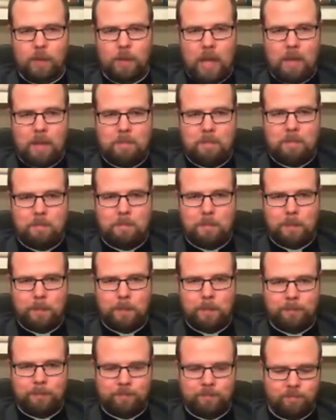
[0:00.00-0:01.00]

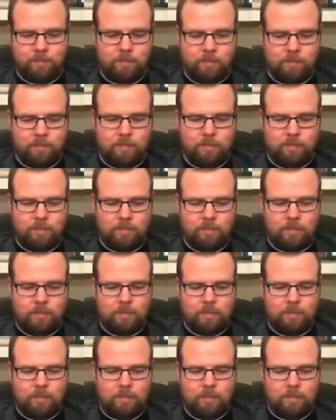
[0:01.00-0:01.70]
Nobody speaks.